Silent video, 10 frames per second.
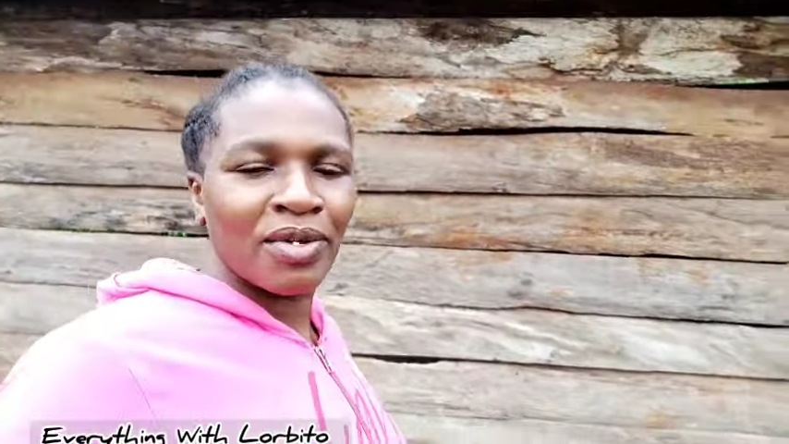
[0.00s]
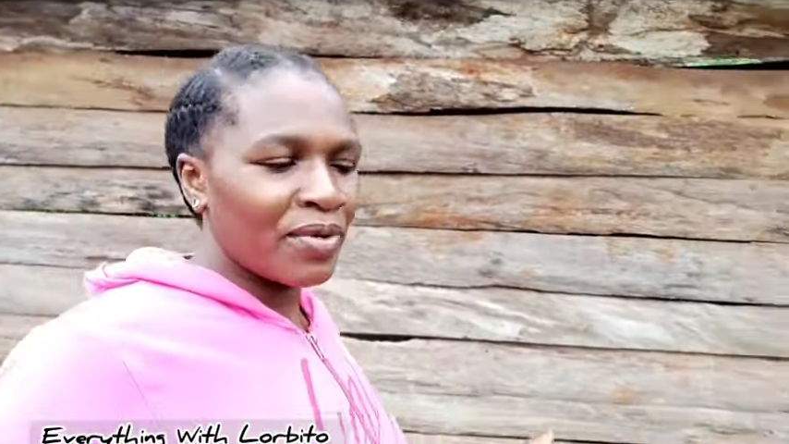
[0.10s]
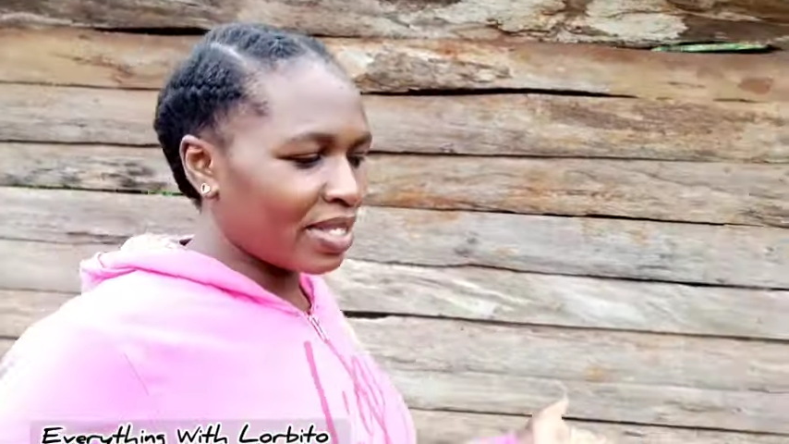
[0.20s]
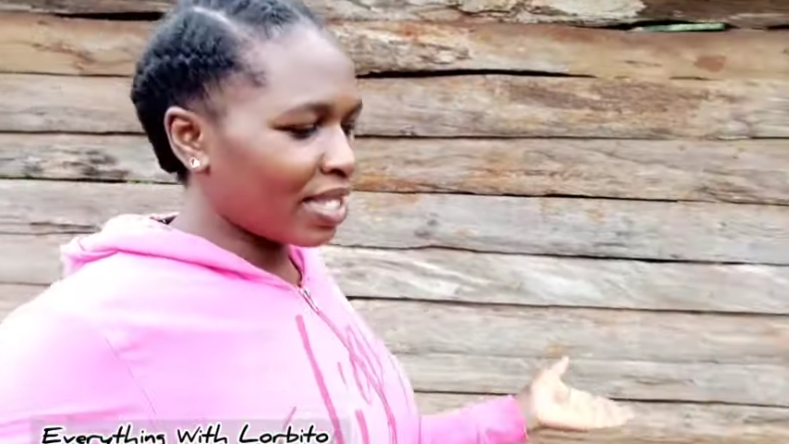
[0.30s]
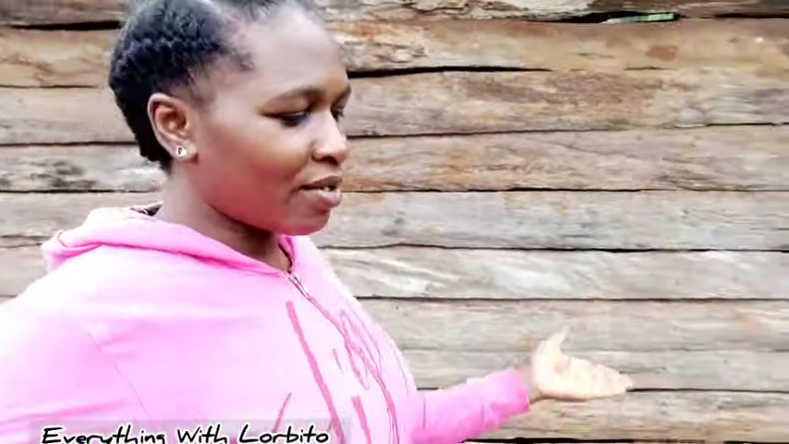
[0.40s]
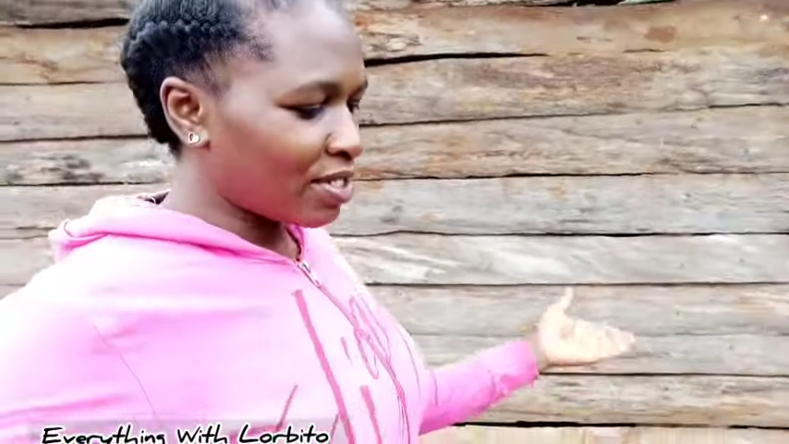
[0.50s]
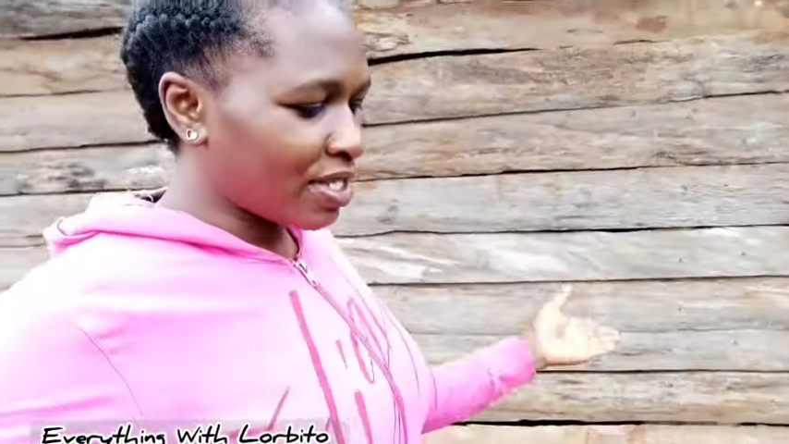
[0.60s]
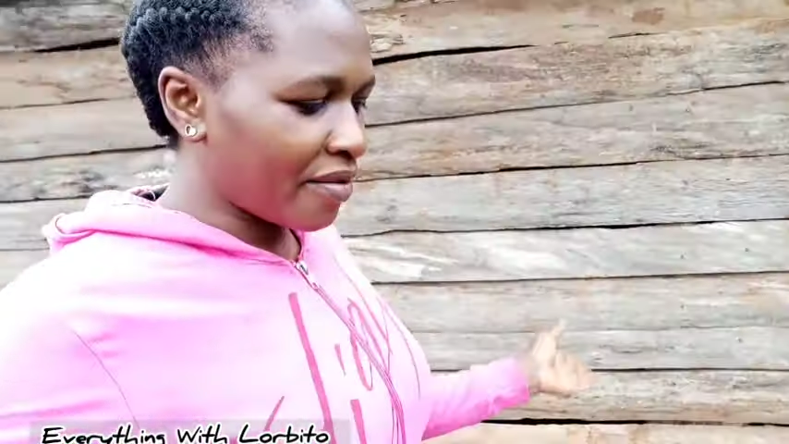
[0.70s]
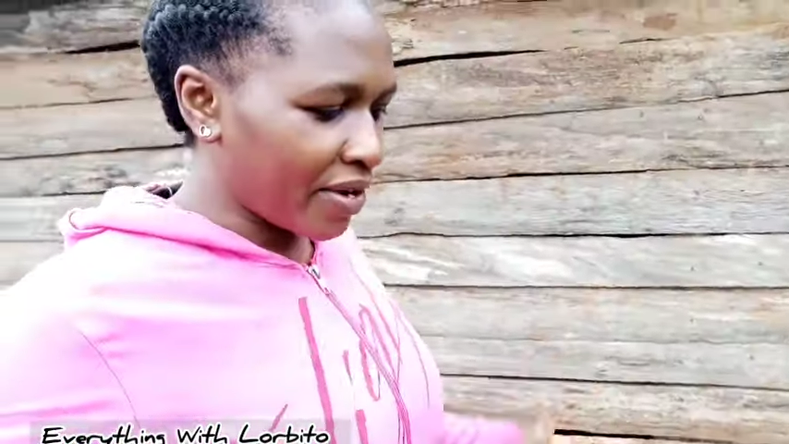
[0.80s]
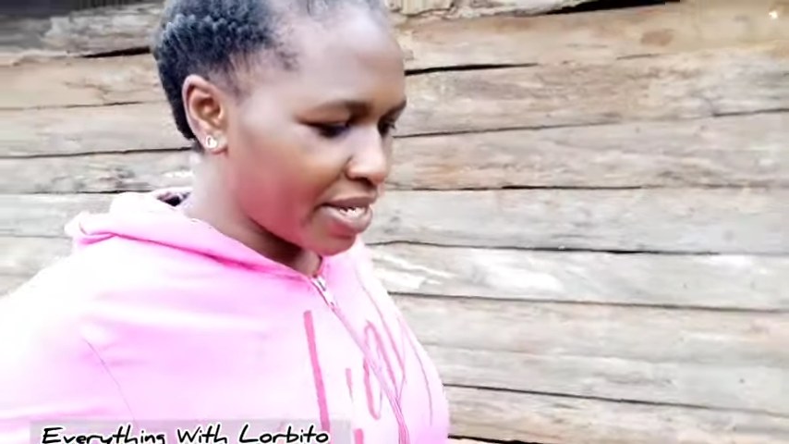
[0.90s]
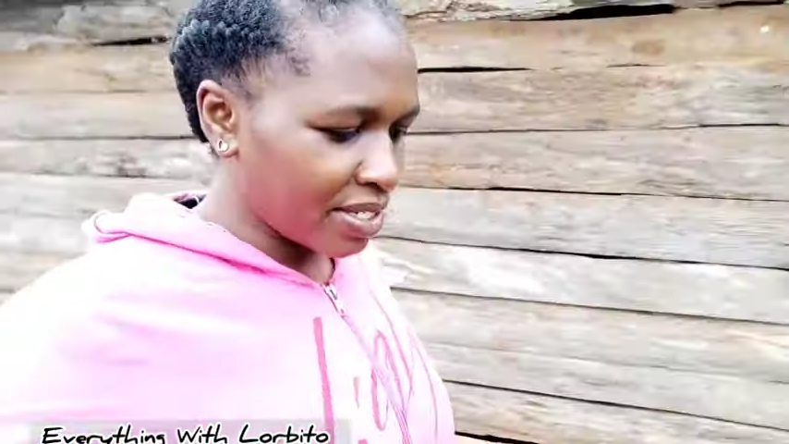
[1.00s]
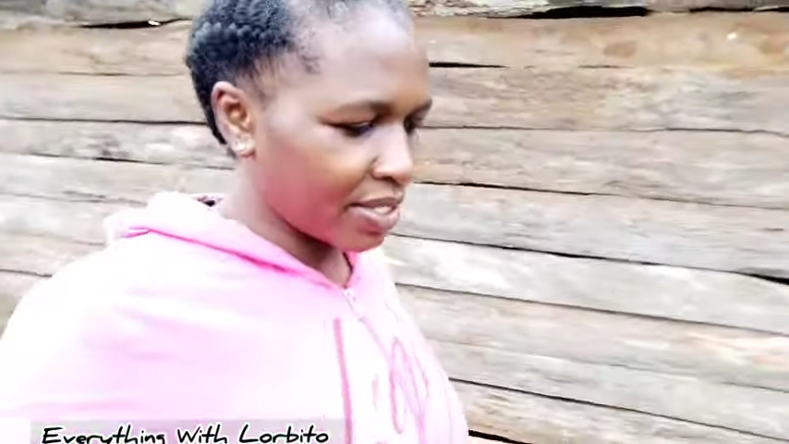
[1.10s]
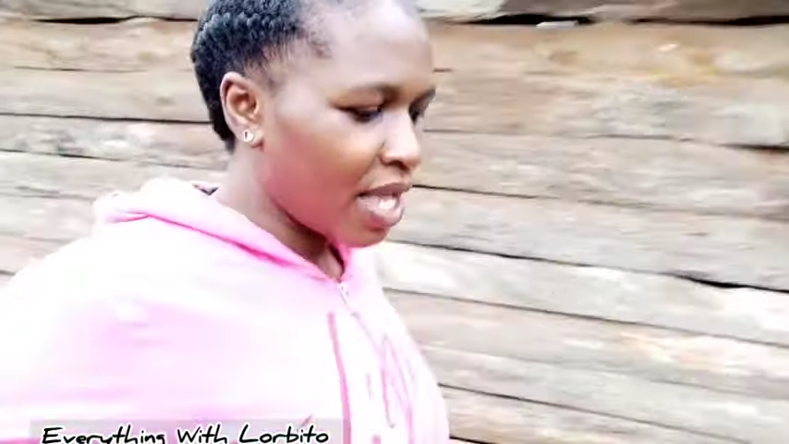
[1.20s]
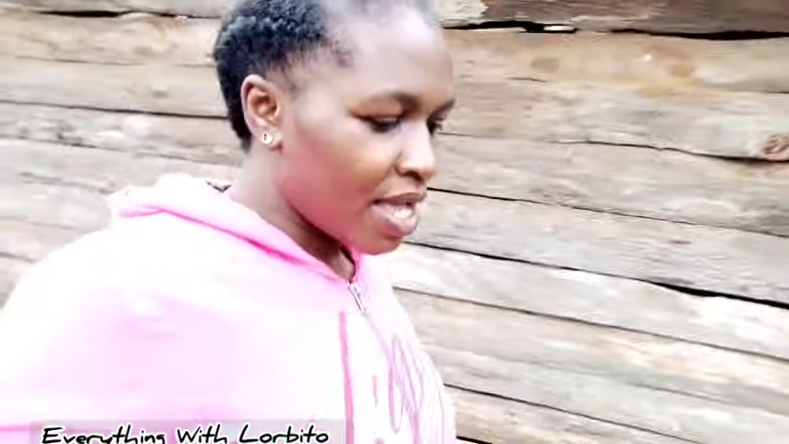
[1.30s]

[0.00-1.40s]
without the rains.